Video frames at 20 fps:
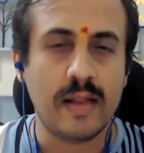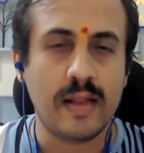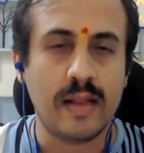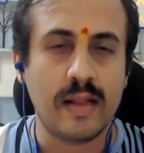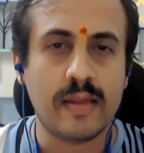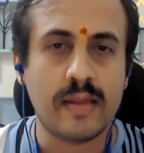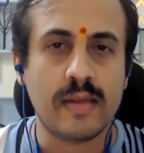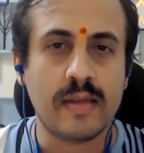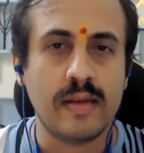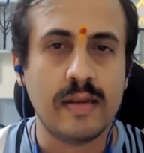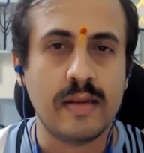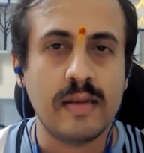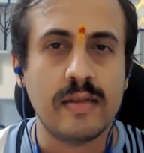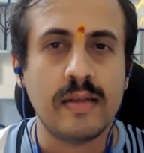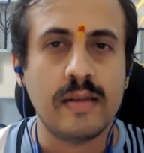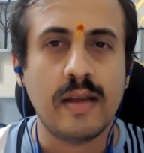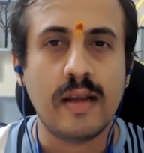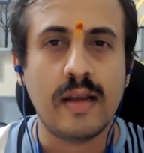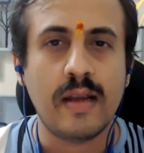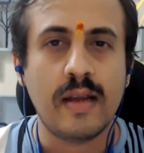health,
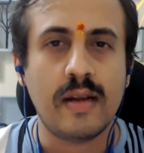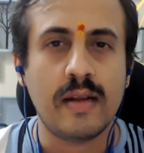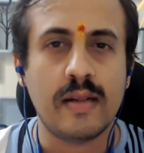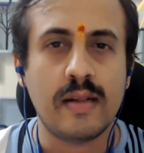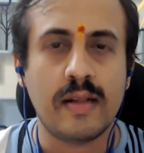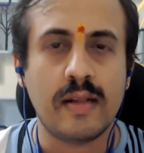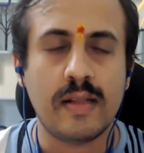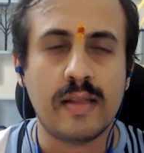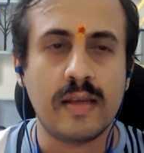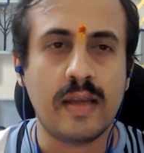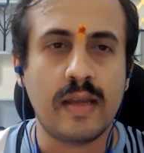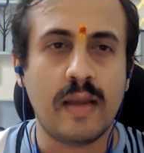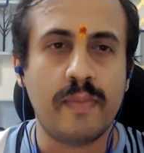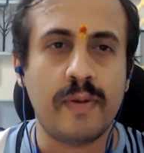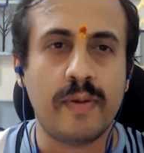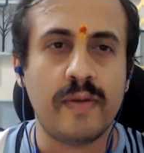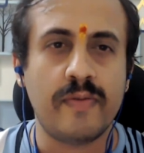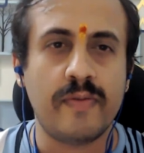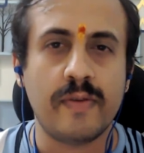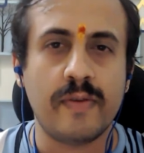and nothing
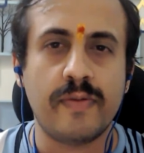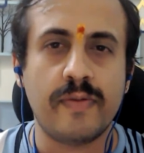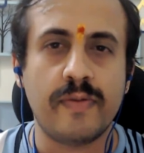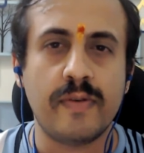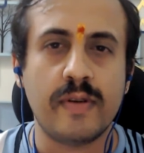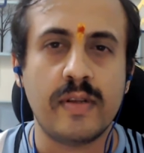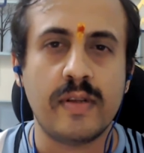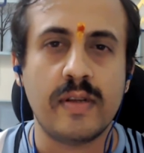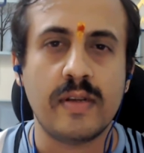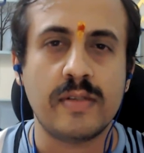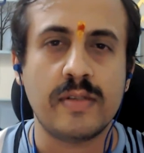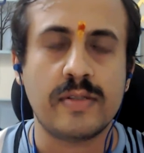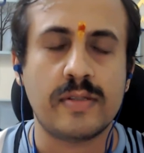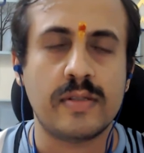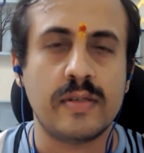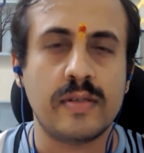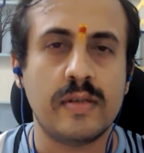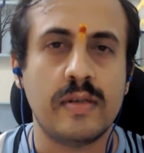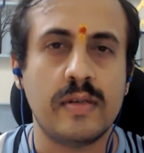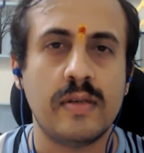happened for 4
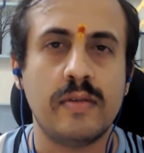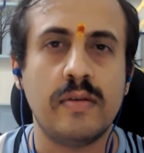years,